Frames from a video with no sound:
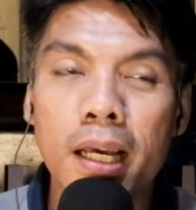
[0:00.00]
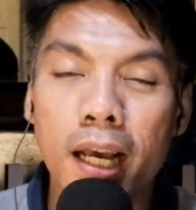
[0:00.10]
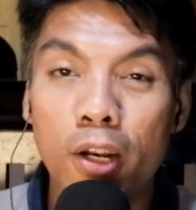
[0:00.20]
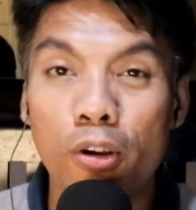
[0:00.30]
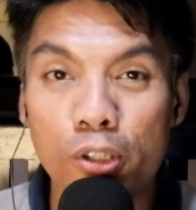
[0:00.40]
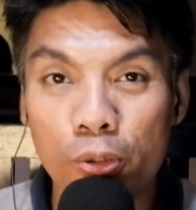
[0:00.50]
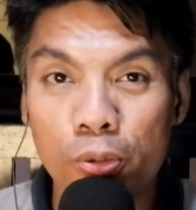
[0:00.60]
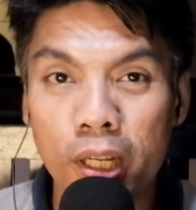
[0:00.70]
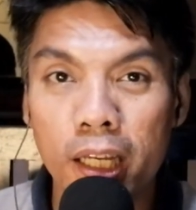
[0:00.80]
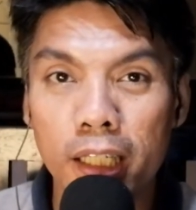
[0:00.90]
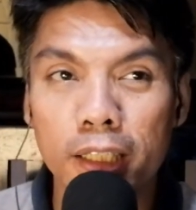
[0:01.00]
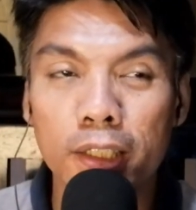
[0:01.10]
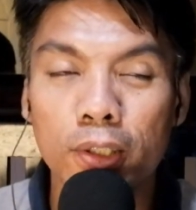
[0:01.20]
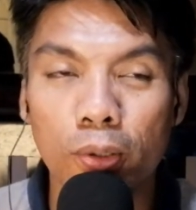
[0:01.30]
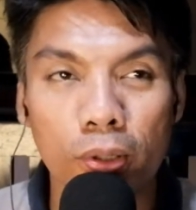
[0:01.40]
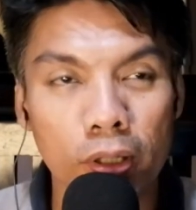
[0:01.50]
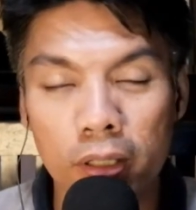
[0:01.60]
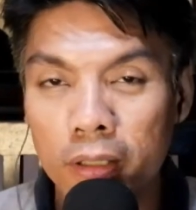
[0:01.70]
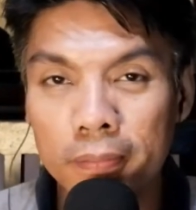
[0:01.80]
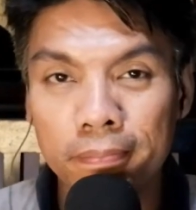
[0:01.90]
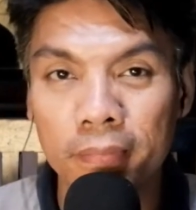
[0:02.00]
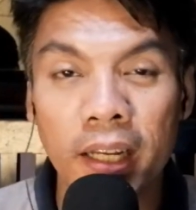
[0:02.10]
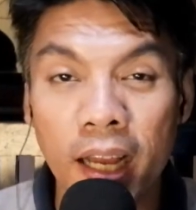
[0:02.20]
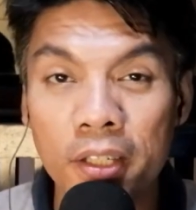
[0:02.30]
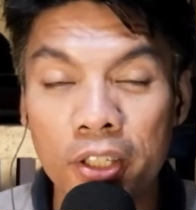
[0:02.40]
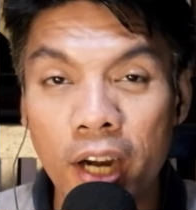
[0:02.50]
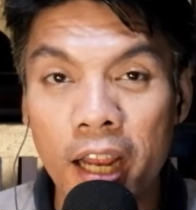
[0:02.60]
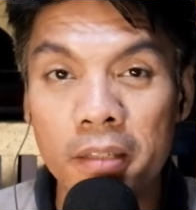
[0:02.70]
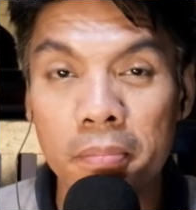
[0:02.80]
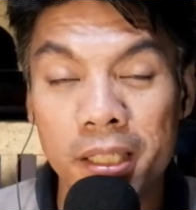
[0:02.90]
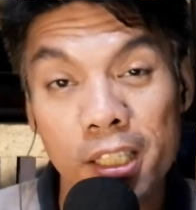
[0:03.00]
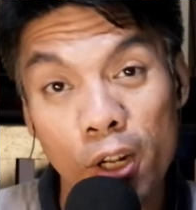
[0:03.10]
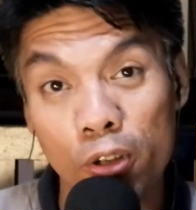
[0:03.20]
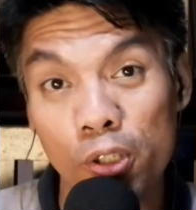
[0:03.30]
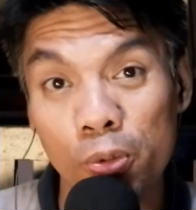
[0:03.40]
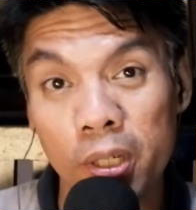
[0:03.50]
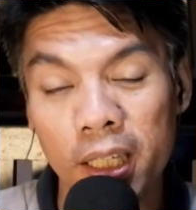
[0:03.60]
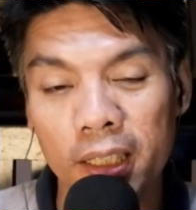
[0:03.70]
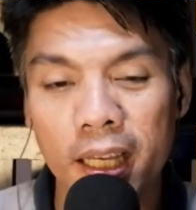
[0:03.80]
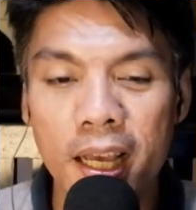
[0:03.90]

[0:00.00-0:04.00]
a law student, or an undergrad business law student.